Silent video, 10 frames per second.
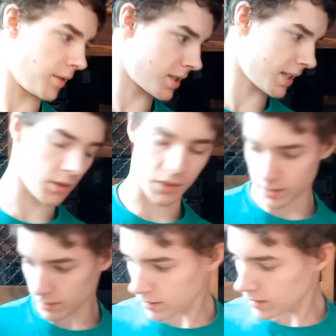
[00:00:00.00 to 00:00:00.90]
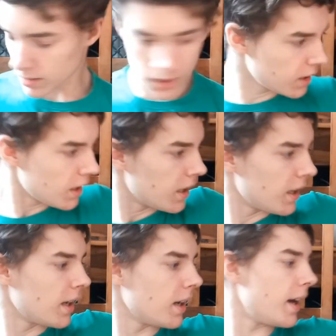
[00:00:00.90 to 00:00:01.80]
and sat on it.
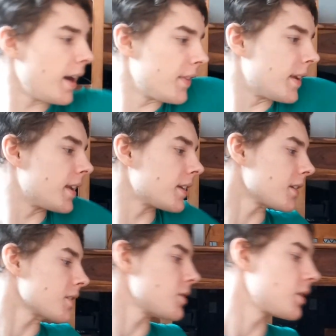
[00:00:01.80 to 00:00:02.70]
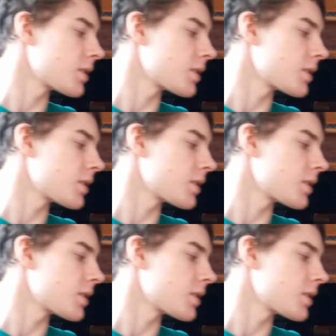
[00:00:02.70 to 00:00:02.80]
And then, as you